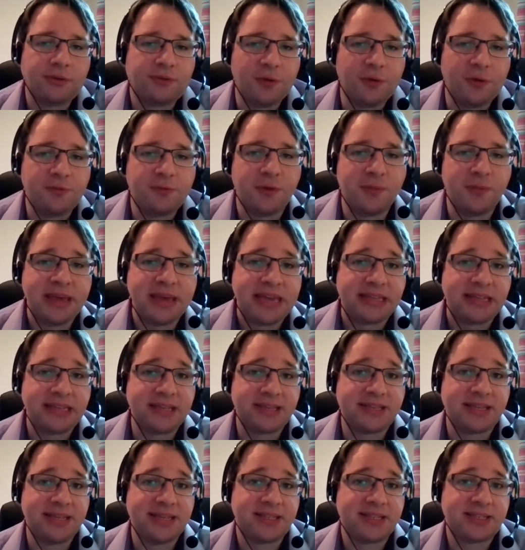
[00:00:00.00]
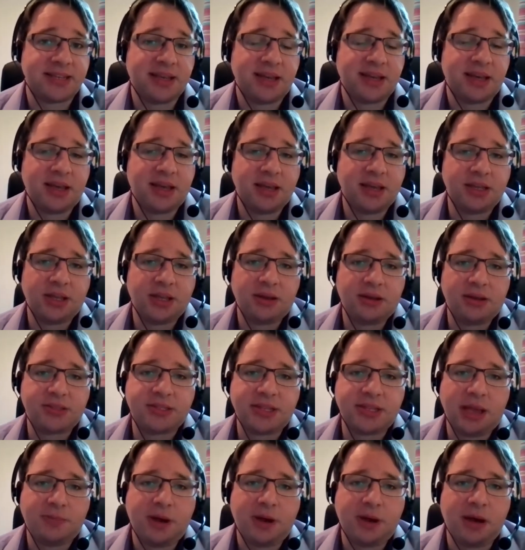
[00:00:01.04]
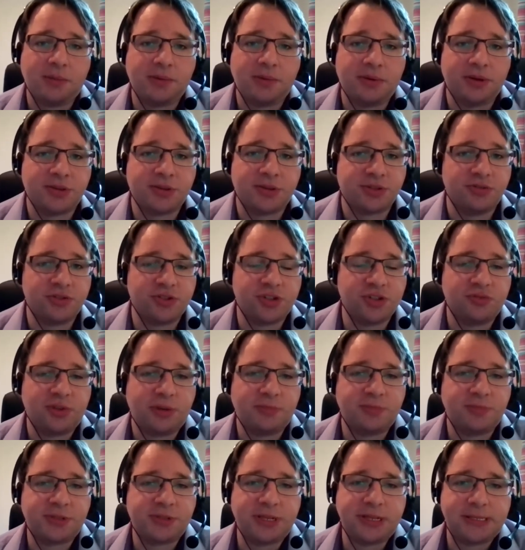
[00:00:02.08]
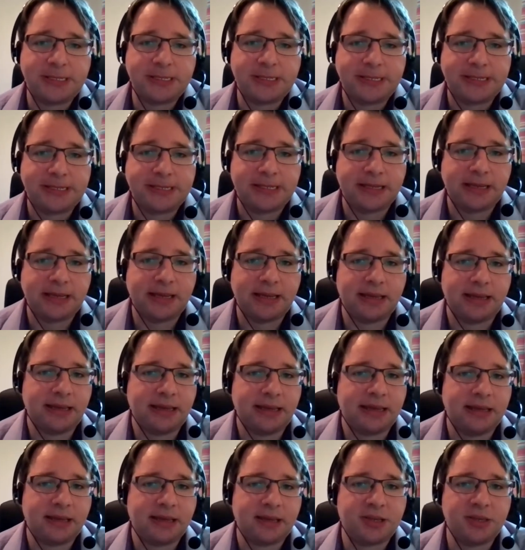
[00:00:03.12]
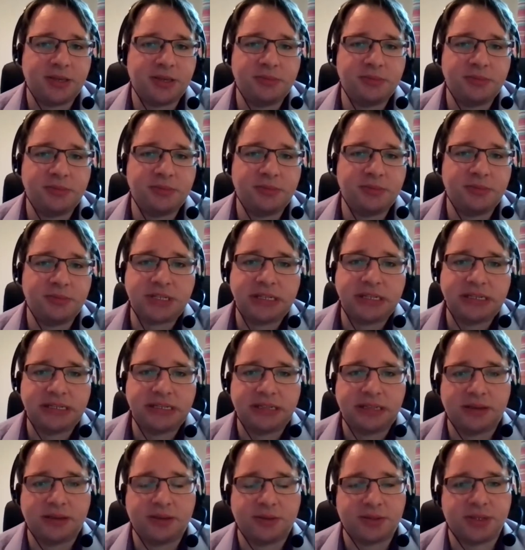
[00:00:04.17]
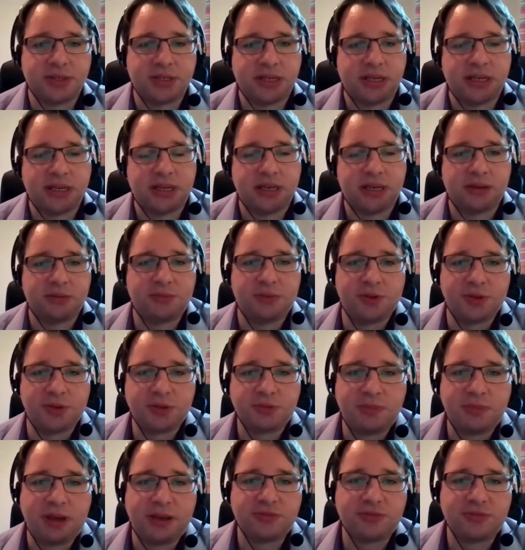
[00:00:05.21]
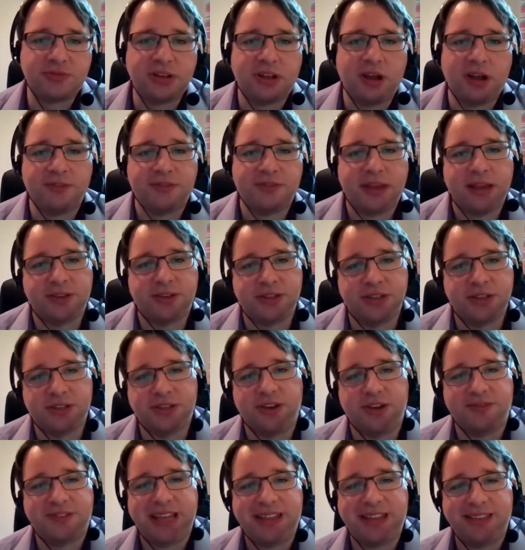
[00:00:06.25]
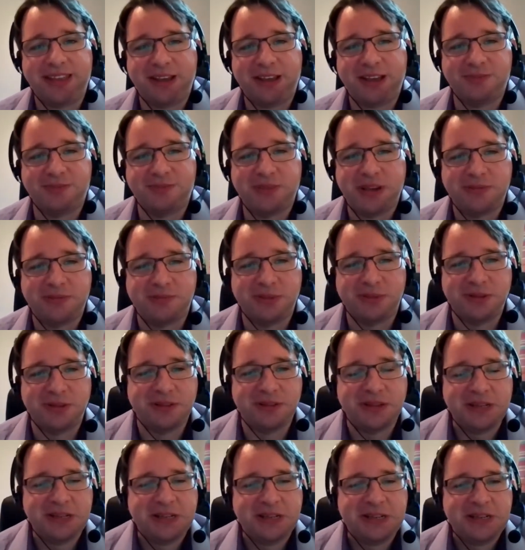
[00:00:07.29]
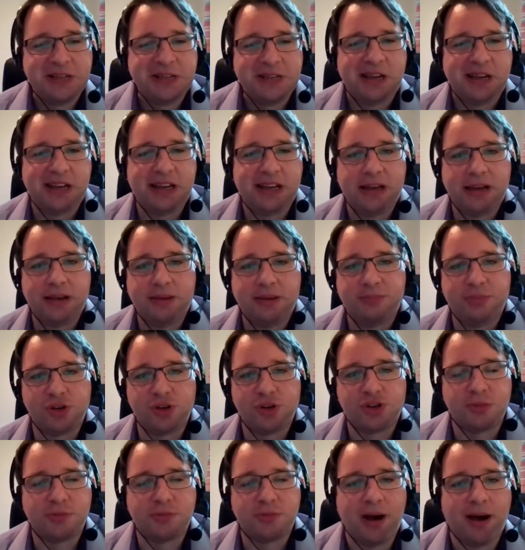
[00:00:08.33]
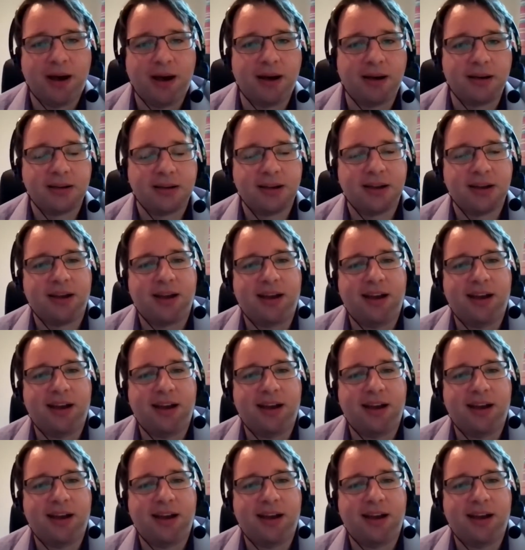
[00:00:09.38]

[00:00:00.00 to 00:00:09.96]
but for me, this is, a step up. I was originally representing a community that was about 3,500, so over 10,000 people in Bushell Park.